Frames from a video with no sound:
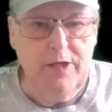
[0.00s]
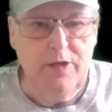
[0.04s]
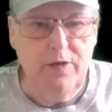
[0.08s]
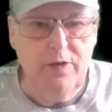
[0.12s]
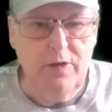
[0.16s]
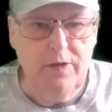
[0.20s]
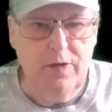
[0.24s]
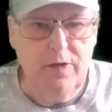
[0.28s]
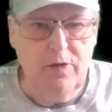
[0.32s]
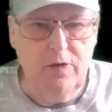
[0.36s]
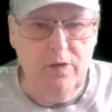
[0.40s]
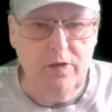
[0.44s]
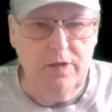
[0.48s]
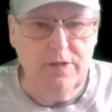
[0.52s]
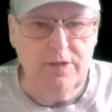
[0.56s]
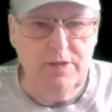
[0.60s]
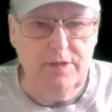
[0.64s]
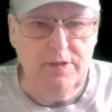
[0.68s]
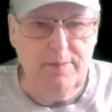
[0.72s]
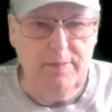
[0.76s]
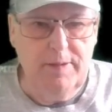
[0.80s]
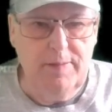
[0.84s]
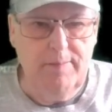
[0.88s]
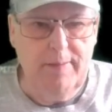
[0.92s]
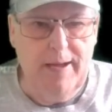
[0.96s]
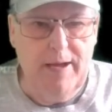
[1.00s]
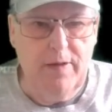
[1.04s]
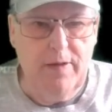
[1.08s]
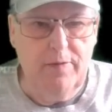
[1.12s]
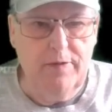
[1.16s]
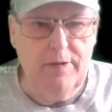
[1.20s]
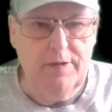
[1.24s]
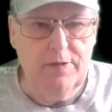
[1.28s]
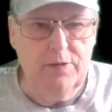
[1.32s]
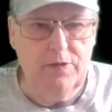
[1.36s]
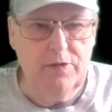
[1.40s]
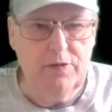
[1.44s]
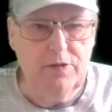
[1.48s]
it looks to be
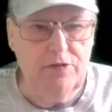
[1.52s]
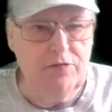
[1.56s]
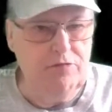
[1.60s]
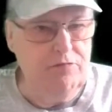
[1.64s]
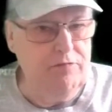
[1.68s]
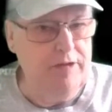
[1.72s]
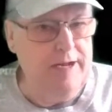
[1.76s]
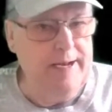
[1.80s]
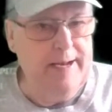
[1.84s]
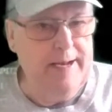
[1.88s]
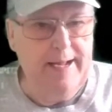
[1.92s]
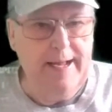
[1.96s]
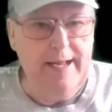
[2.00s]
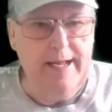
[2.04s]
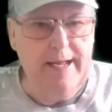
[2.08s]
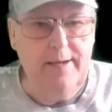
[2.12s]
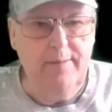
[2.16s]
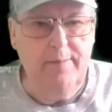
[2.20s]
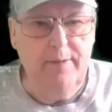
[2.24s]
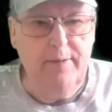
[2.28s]
mountainous straight ahead,